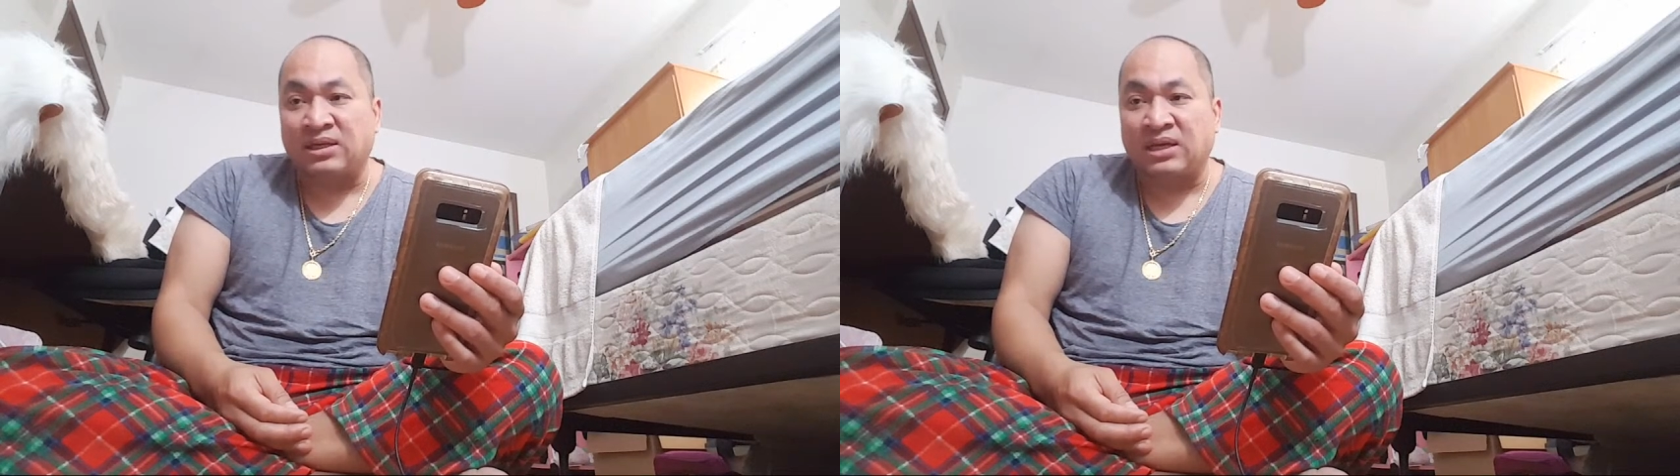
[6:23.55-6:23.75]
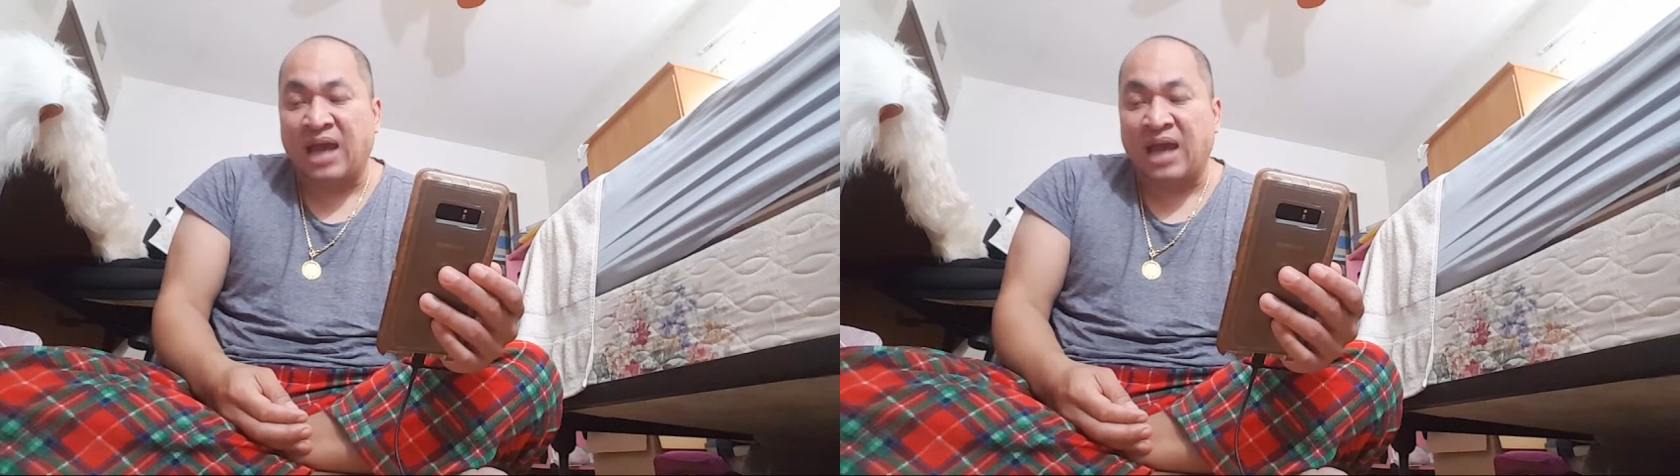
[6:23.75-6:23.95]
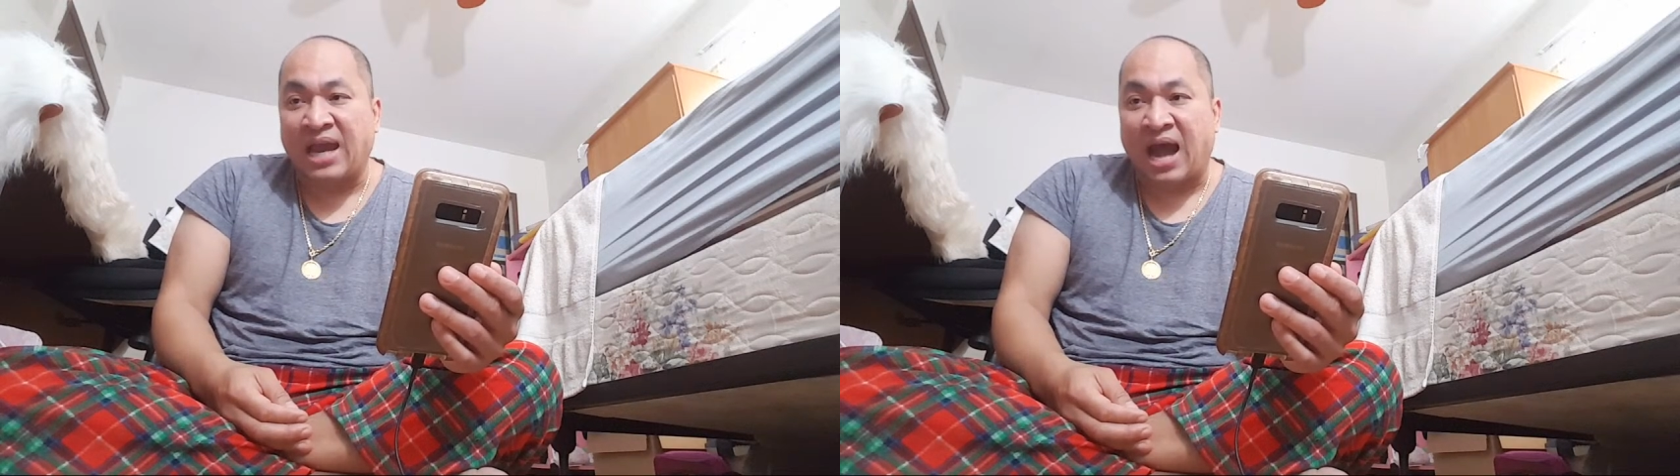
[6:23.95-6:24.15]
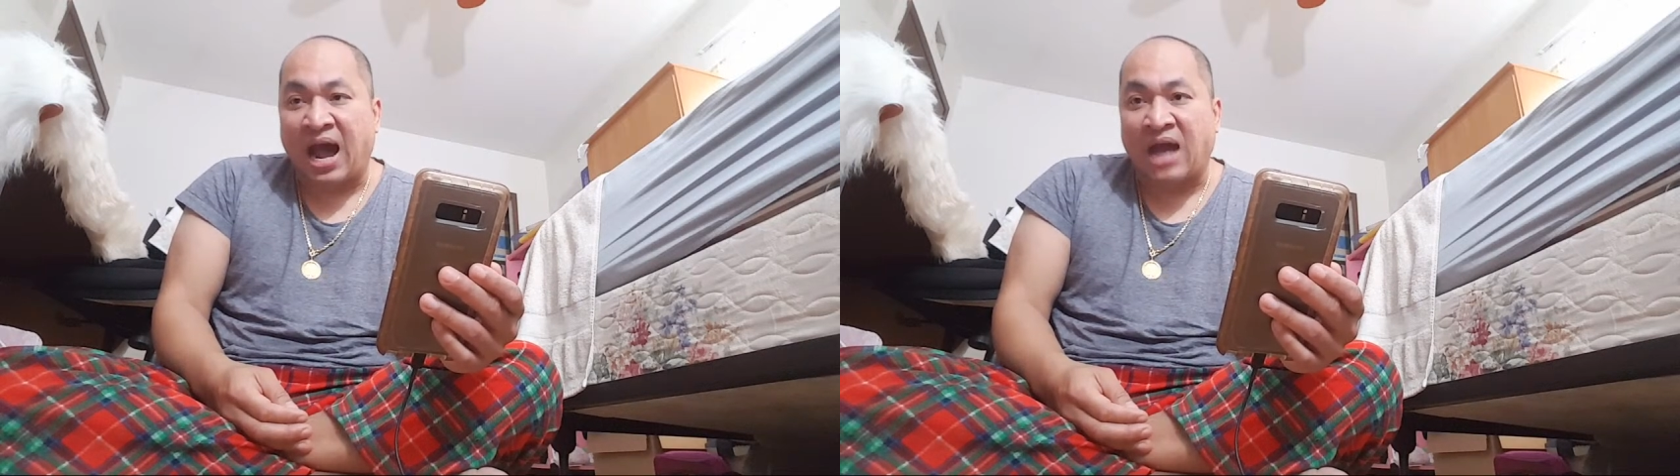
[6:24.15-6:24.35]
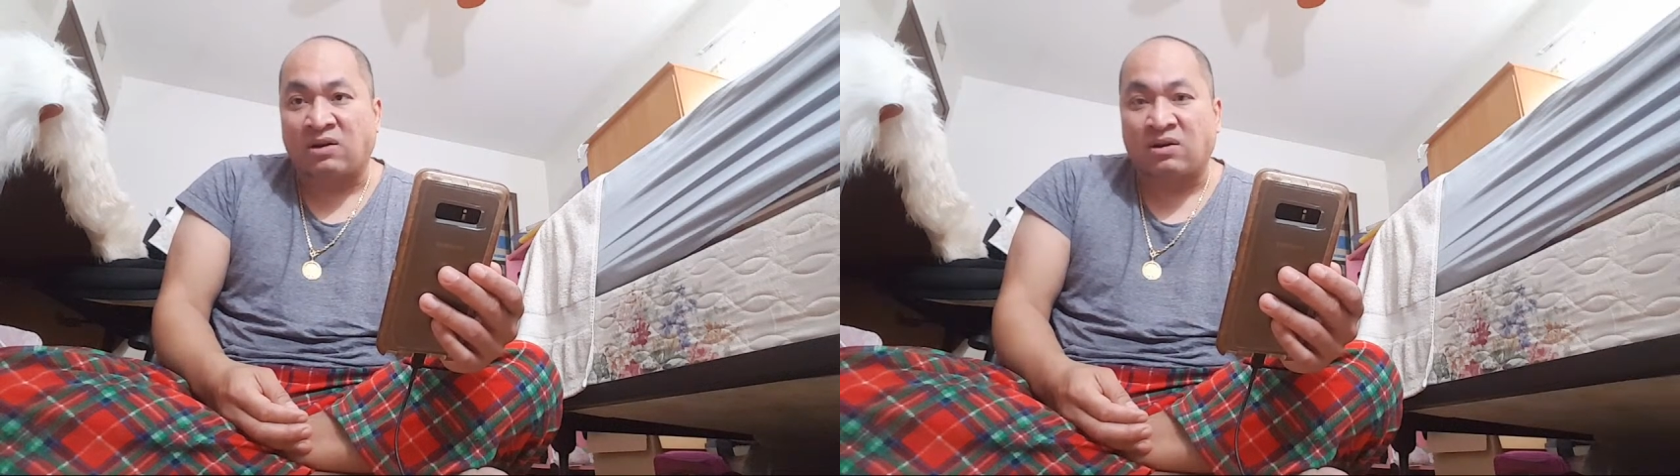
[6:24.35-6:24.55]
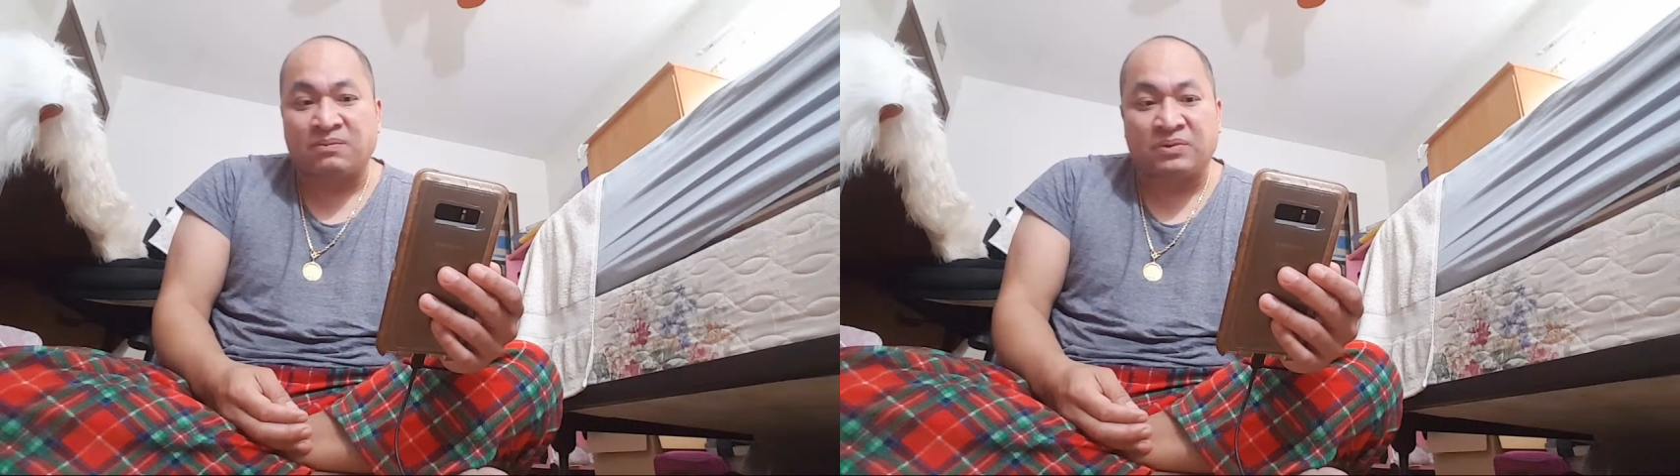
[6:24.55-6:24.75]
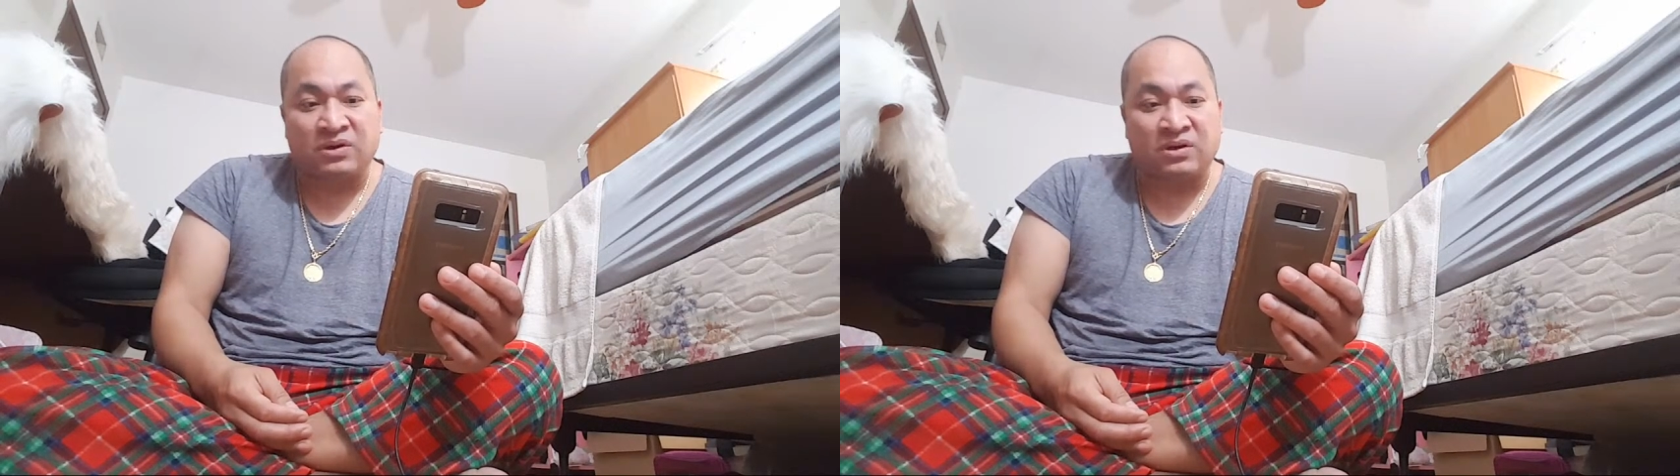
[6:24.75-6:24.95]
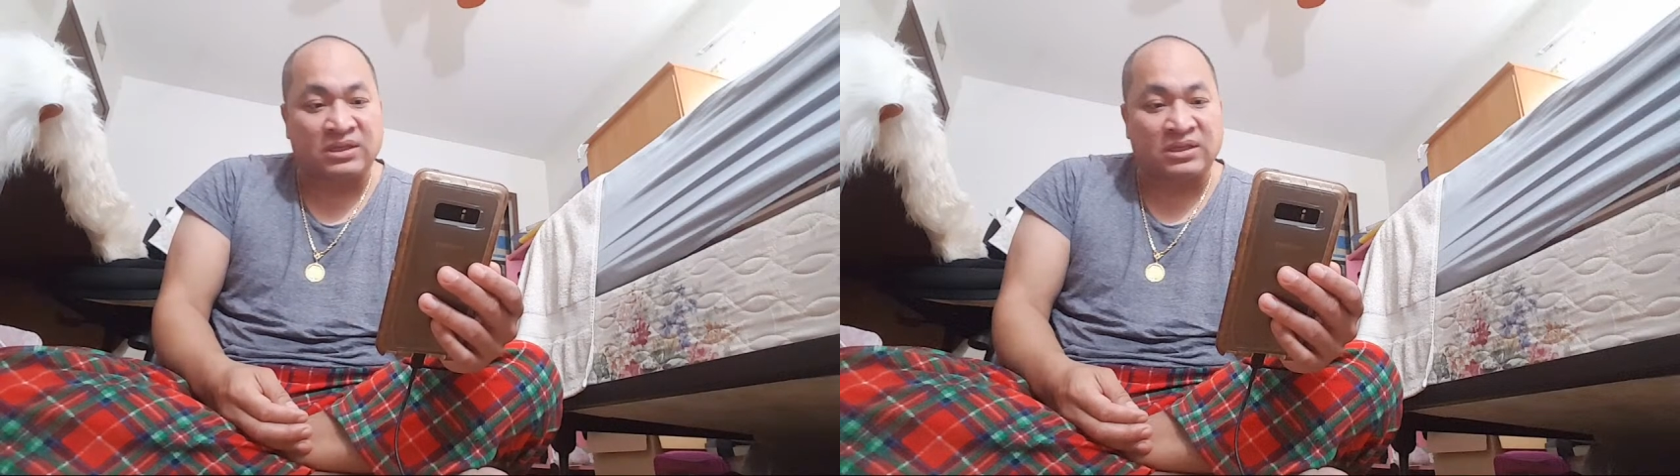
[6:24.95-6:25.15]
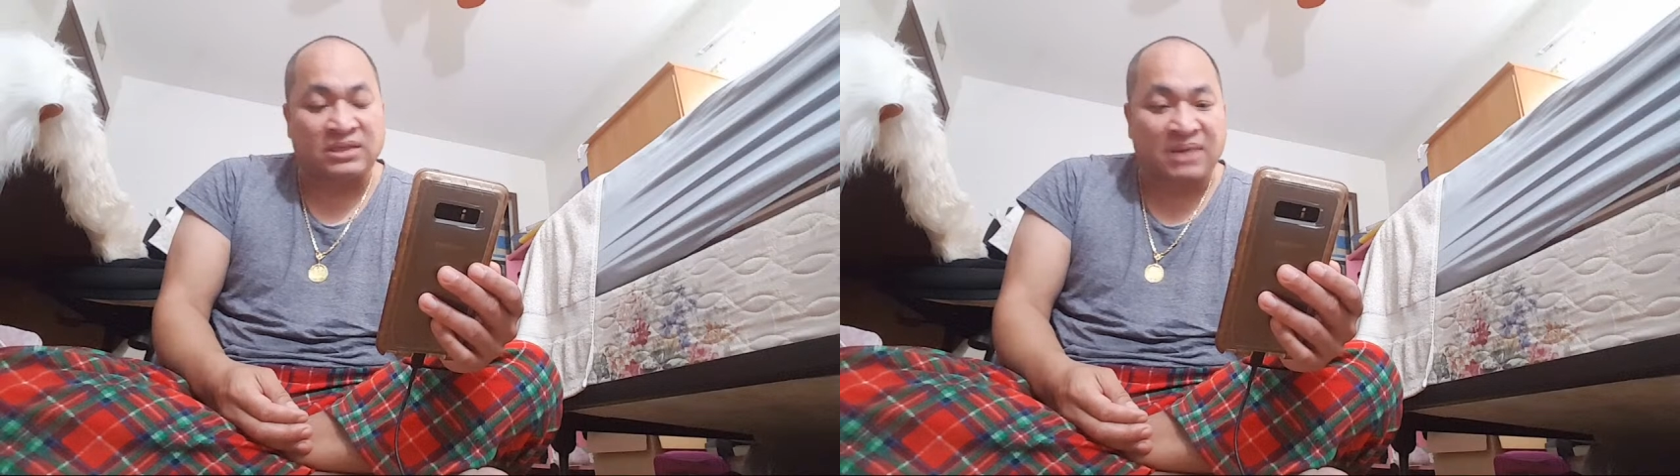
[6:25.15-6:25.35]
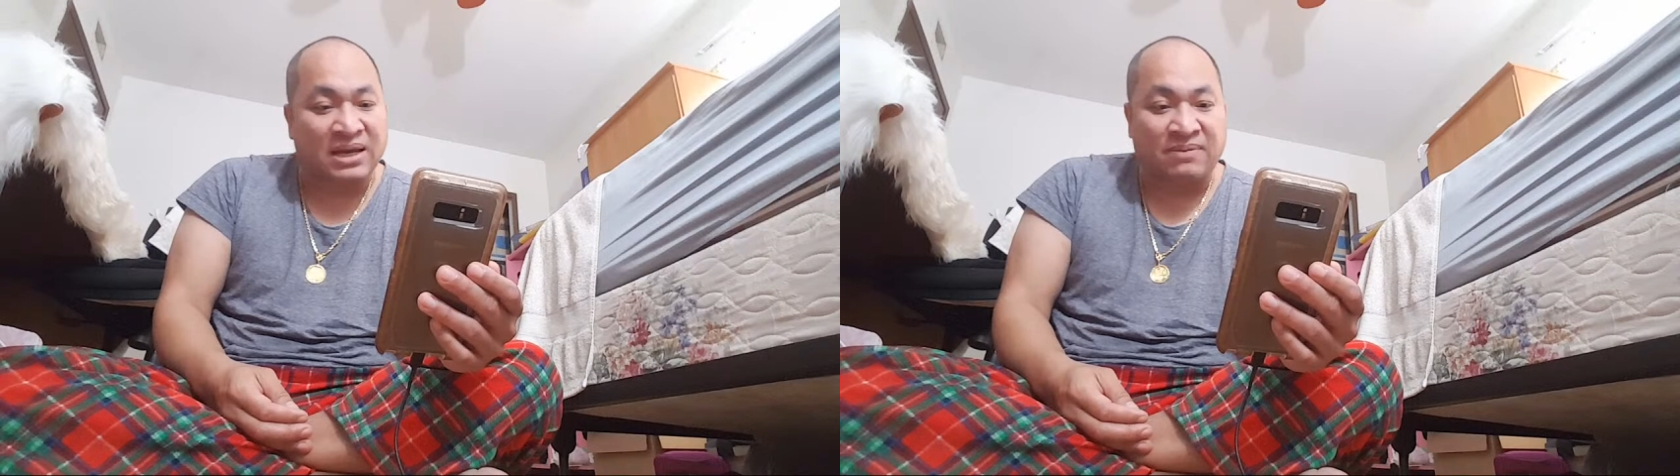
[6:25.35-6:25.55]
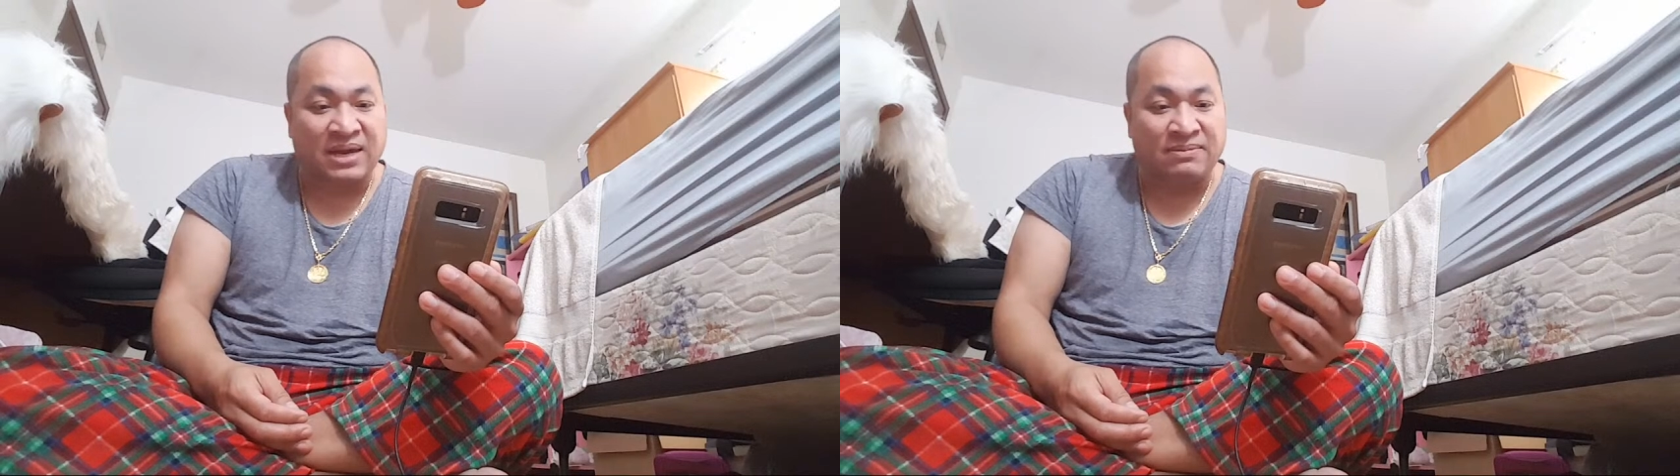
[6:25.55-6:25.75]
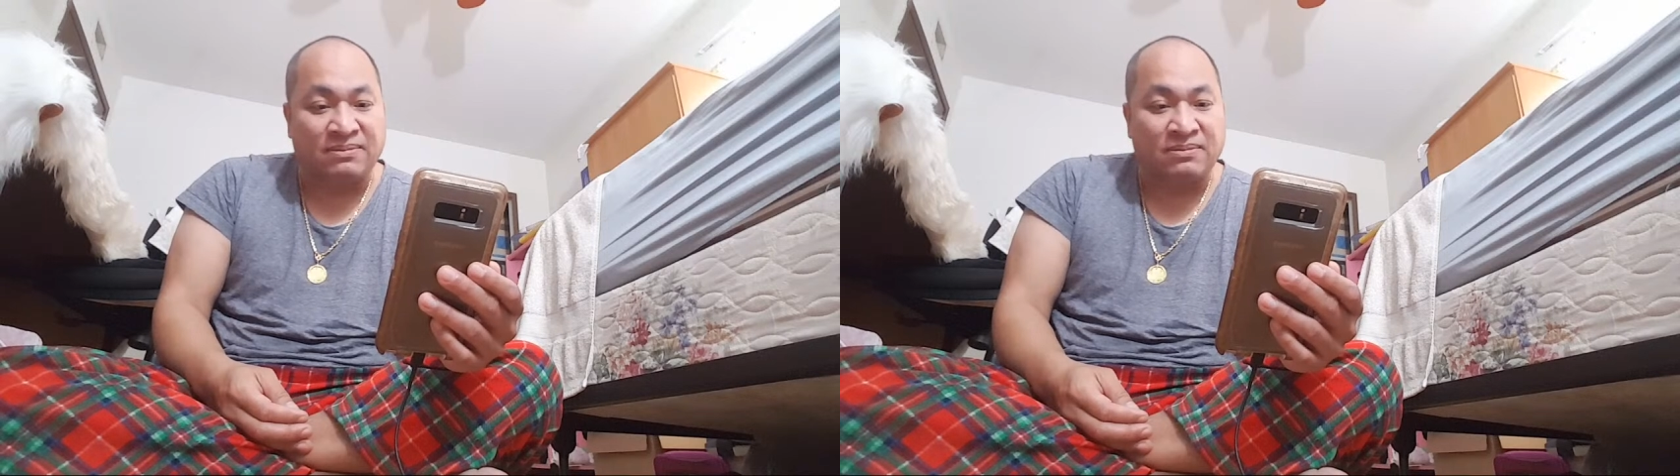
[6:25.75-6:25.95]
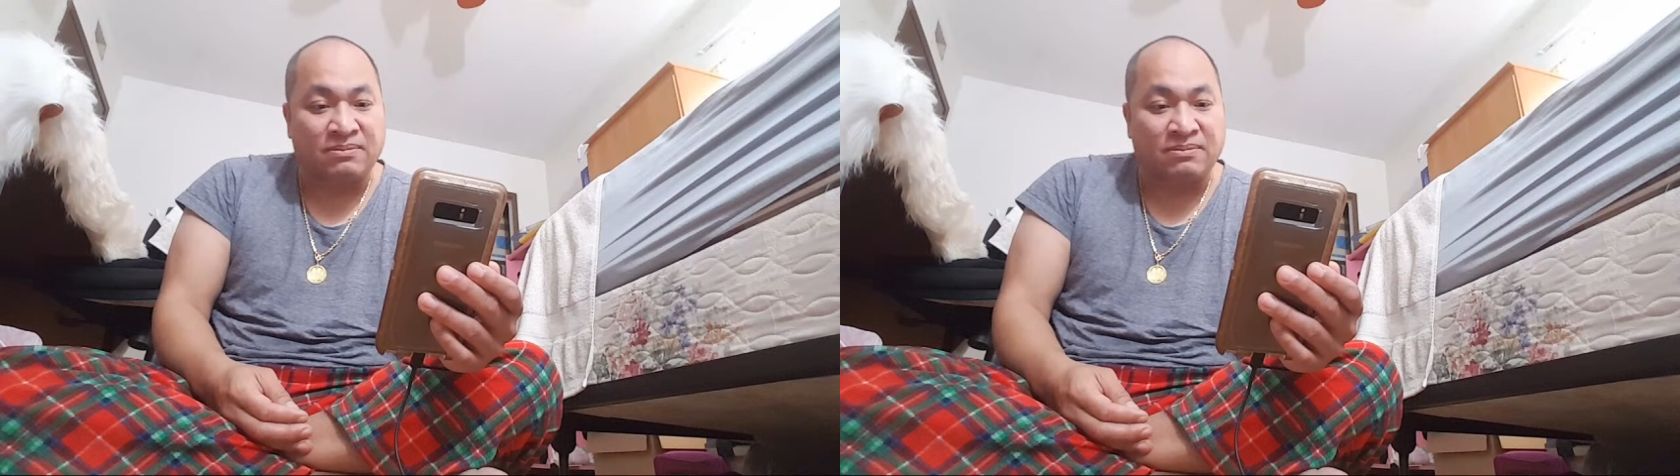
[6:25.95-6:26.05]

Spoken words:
the AI or computer just man-made